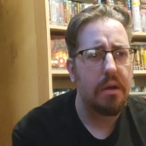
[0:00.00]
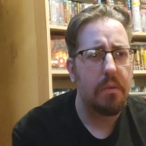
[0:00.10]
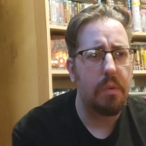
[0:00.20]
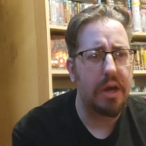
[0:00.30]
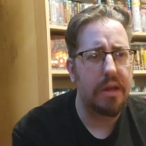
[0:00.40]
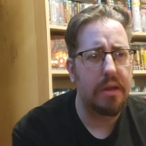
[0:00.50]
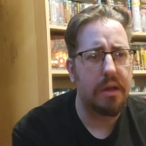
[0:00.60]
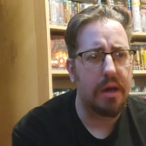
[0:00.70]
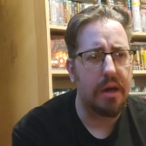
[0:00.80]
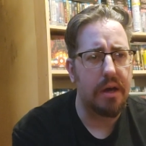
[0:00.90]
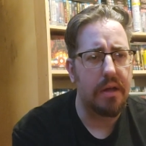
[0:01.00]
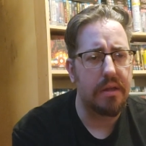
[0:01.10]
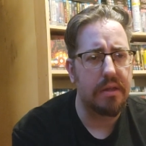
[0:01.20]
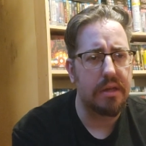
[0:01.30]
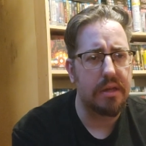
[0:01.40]
when
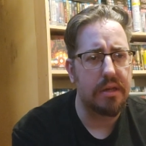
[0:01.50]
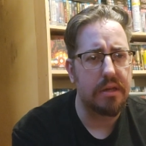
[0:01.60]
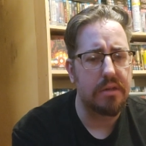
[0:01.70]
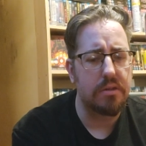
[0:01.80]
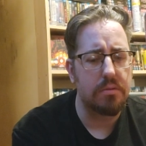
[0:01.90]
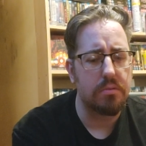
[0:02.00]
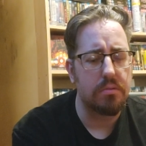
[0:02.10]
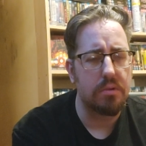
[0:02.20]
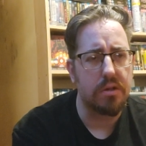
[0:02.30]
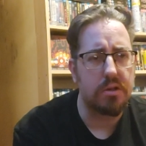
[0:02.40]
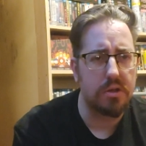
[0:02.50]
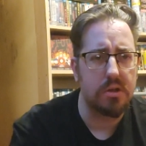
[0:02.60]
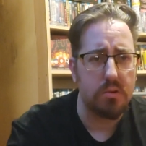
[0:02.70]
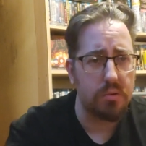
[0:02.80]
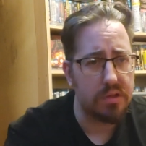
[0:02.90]
they do like just
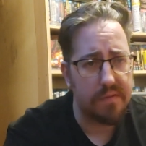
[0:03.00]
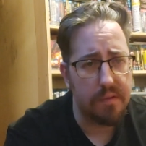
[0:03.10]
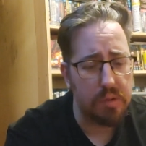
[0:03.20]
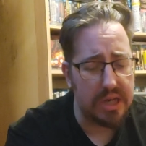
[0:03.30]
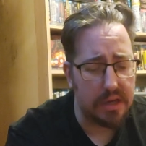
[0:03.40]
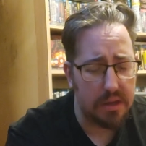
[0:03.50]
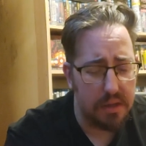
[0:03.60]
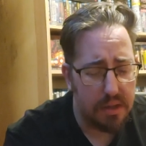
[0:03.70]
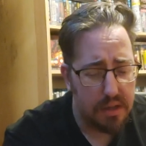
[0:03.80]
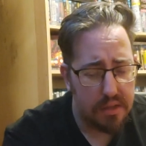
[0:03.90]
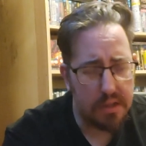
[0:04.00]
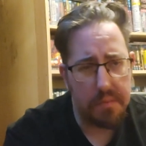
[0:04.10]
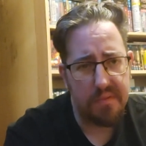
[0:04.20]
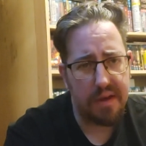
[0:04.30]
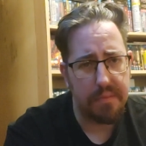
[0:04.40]
stories of the week
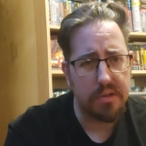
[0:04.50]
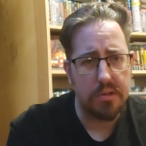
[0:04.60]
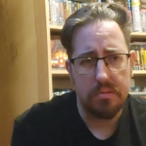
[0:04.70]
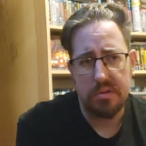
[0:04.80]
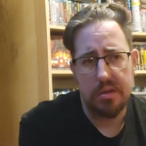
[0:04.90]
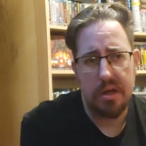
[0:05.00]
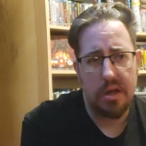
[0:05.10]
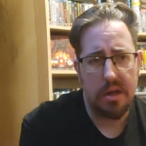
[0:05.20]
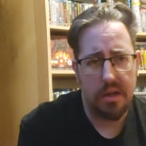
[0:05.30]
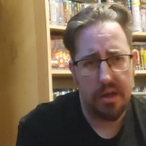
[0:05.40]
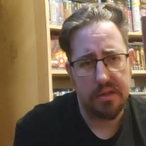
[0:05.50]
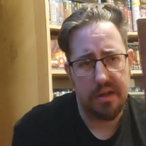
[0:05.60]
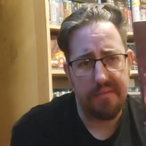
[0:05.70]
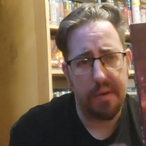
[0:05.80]
type of episodes and stuff.